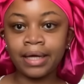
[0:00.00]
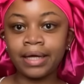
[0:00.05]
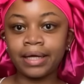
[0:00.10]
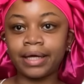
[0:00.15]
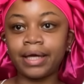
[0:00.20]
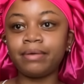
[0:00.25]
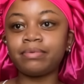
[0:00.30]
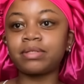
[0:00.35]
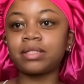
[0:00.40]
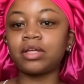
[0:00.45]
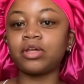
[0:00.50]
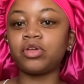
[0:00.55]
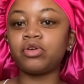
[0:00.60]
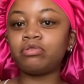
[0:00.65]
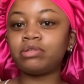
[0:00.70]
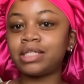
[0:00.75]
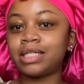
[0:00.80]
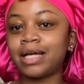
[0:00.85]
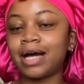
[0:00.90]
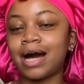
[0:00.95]
keeps
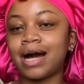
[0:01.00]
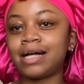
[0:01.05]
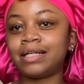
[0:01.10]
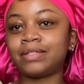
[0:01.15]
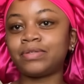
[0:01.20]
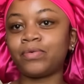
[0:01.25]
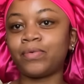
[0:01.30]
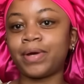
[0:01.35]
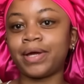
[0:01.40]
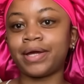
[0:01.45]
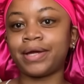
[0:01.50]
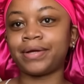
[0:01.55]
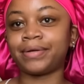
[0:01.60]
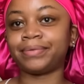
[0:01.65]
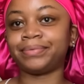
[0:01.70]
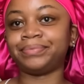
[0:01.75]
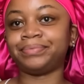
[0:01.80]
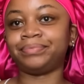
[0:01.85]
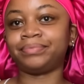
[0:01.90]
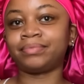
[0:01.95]
the eyes away
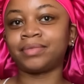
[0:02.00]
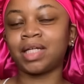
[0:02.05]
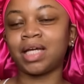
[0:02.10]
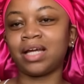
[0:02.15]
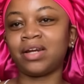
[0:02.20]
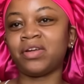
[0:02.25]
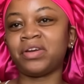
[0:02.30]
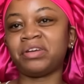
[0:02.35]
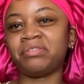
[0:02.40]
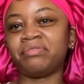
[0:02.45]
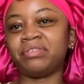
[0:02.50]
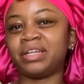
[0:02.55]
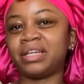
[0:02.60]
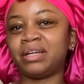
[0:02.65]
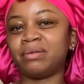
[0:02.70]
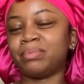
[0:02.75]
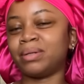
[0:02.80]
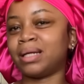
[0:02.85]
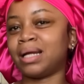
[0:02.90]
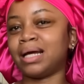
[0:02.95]
okay not every
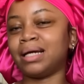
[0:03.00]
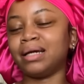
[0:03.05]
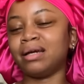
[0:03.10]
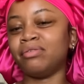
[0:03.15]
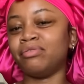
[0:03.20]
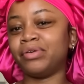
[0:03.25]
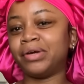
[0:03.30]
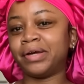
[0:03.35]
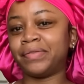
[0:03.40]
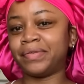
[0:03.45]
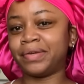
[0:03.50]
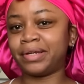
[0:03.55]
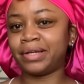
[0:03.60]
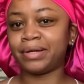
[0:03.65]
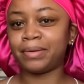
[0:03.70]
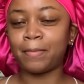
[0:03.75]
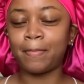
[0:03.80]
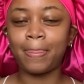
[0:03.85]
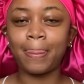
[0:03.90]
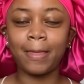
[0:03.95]
day but like every other
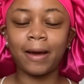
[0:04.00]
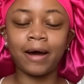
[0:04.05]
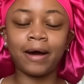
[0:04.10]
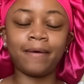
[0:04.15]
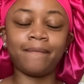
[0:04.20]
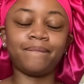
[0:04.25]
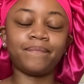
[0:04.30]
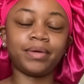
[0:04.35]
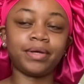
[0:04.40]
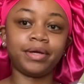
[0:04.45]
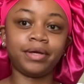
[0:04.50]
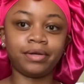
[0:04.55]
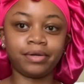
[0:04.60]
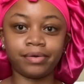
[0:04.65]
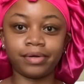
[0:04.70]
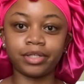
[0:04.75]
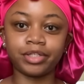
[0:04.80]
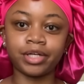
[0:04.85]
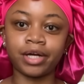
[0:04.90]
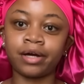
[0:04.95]
day um
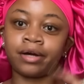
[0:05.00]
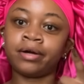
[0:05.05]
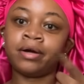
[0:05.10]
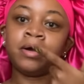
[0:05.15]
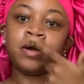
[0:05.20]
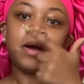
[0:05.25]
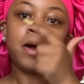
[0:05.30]
anyway child